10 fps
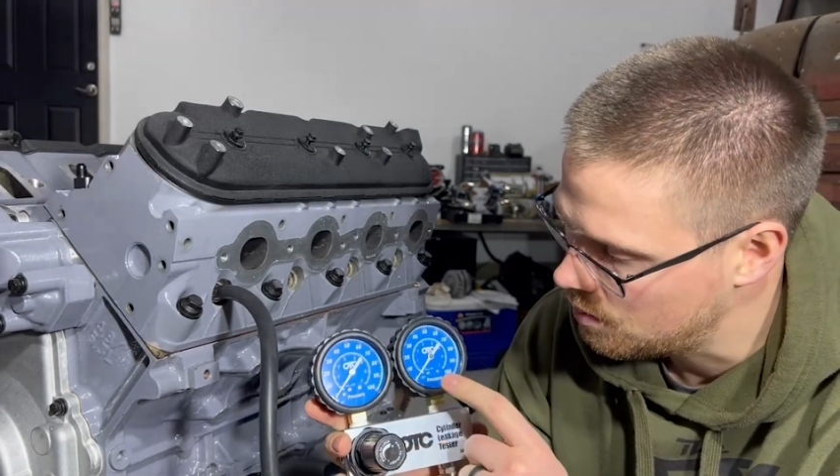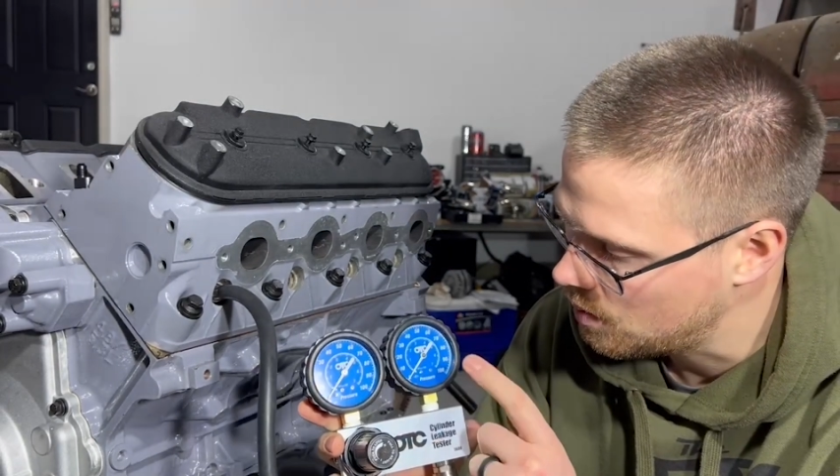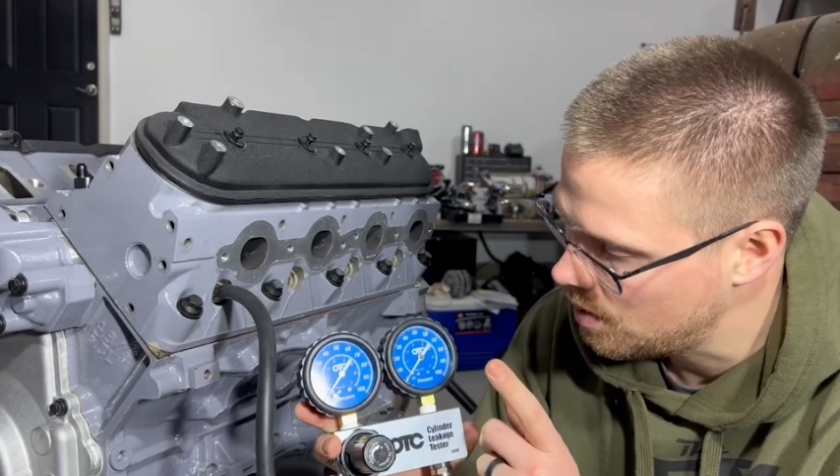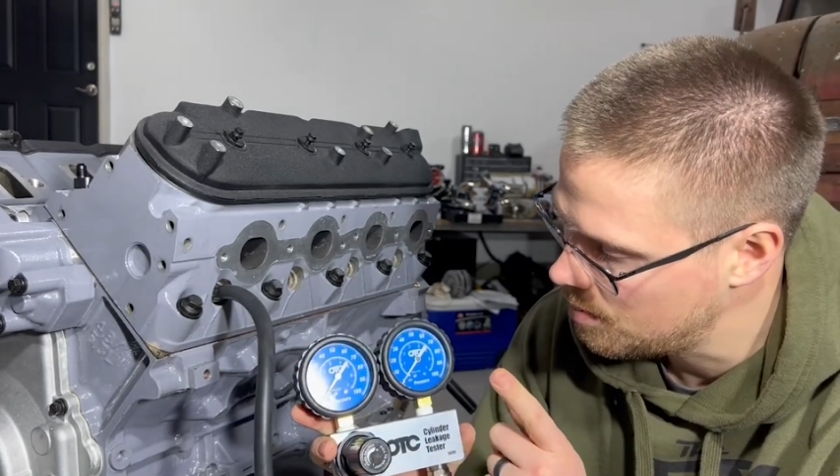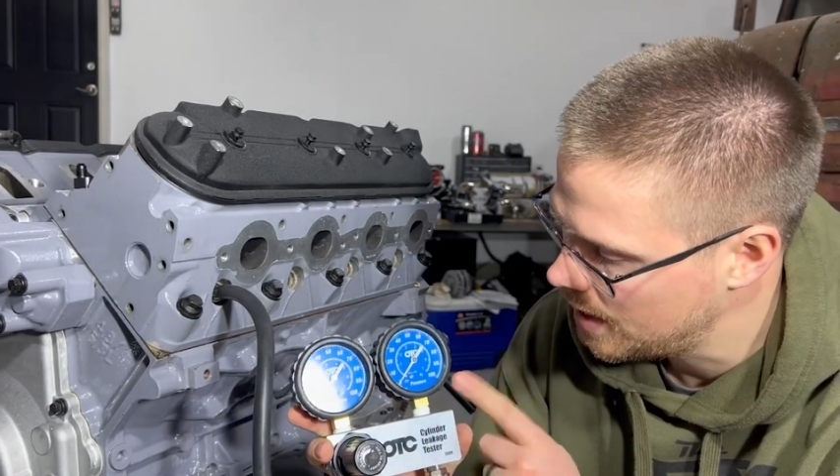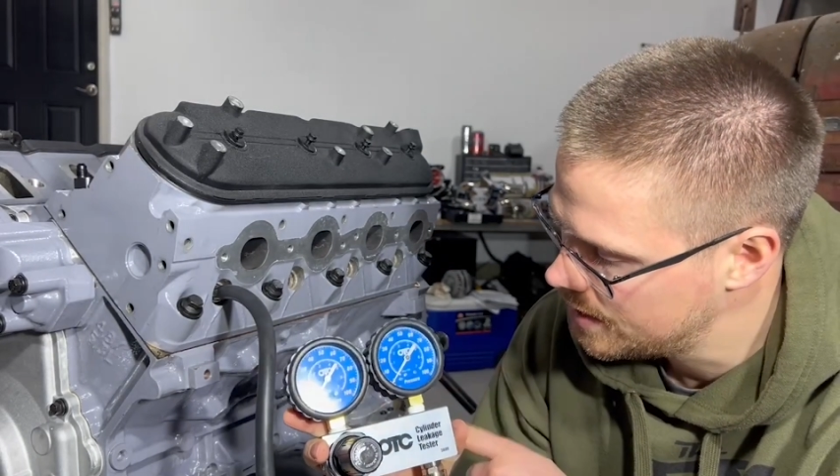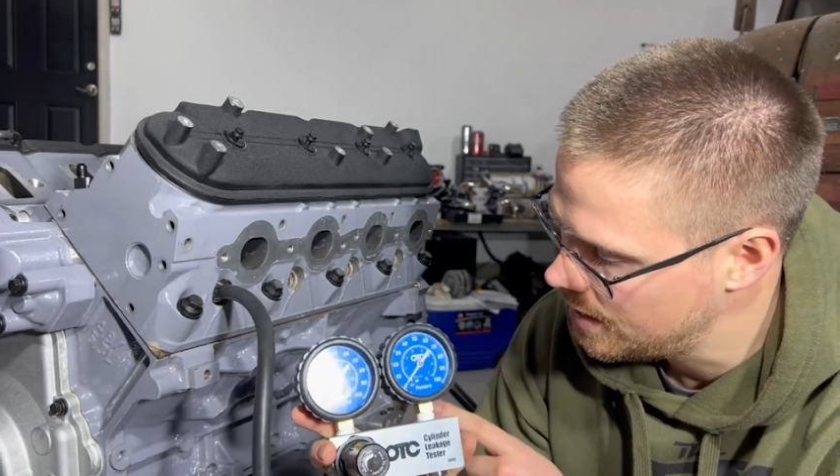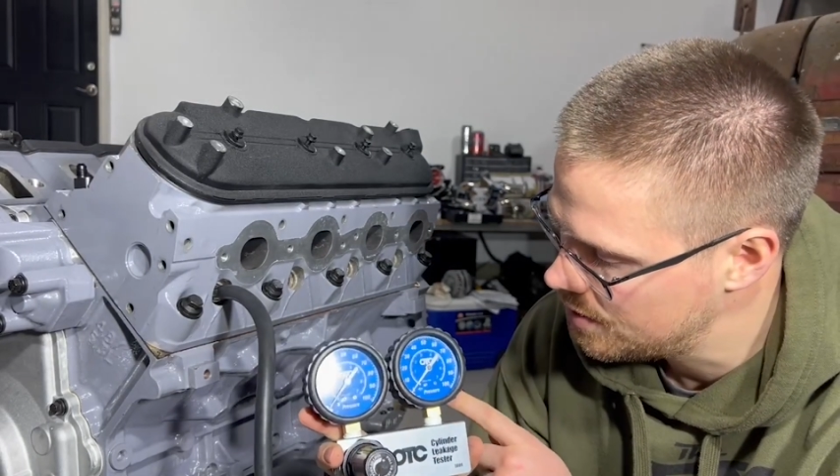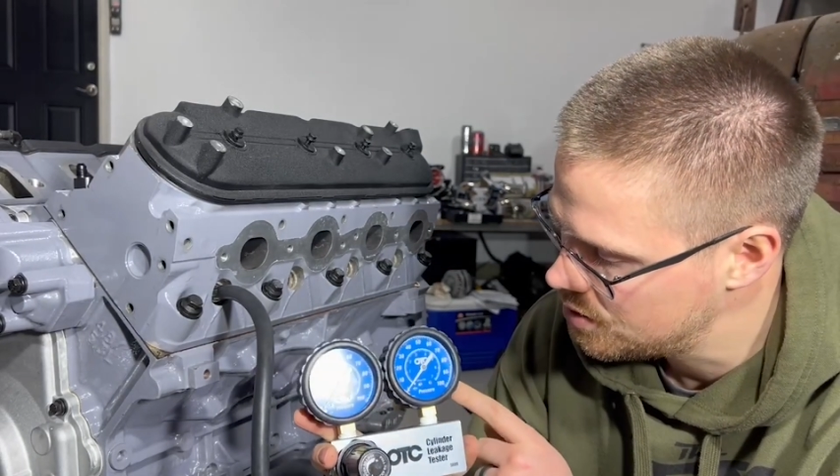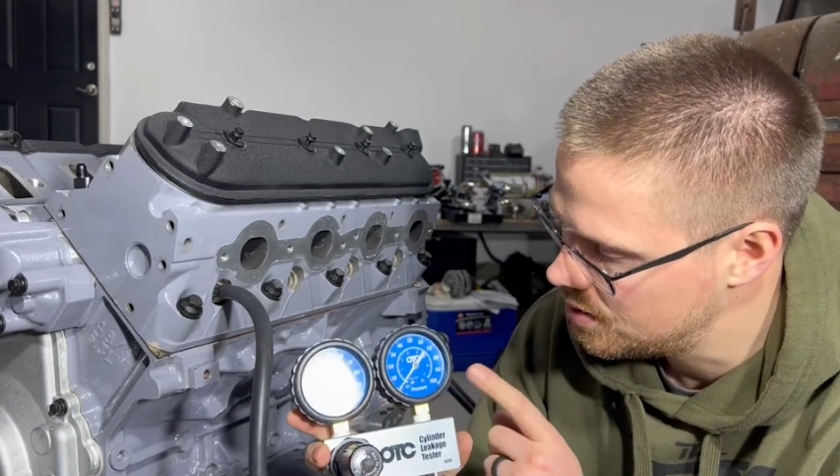and we want to pay
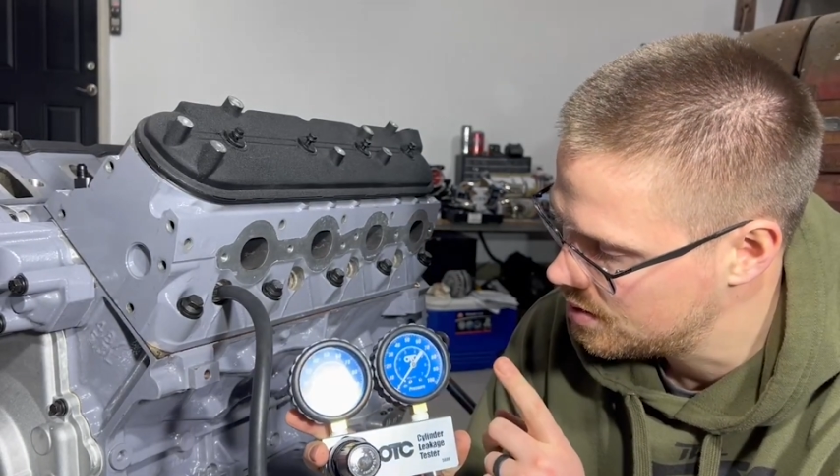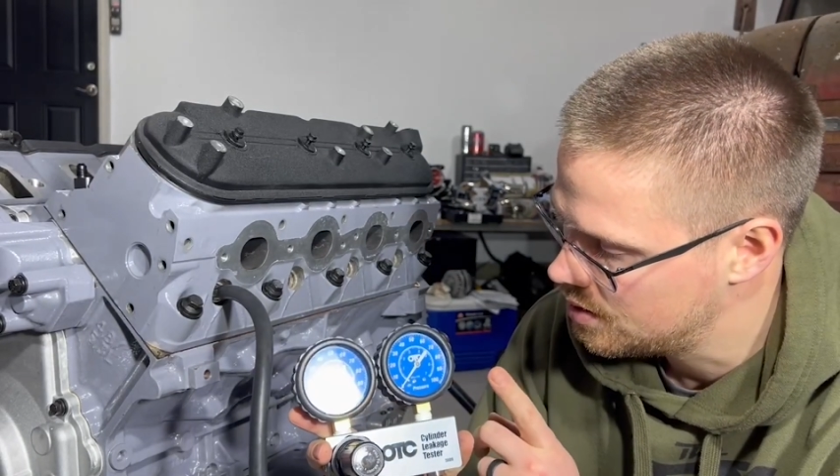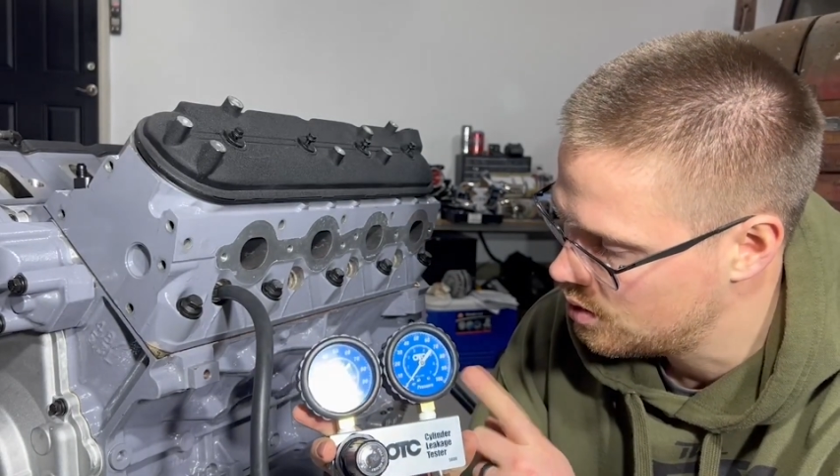attention